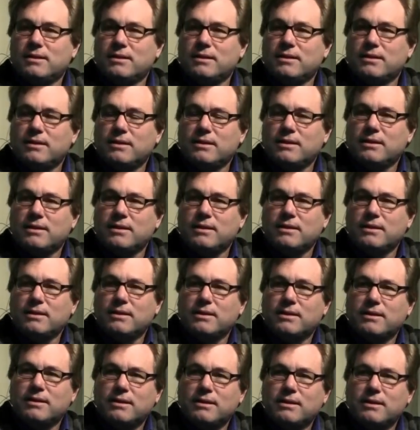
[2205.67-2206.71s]

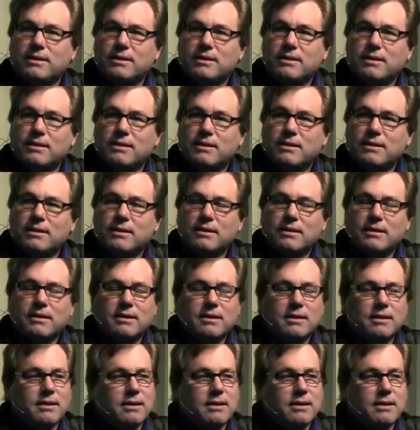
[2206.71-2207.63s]
Nothing is said.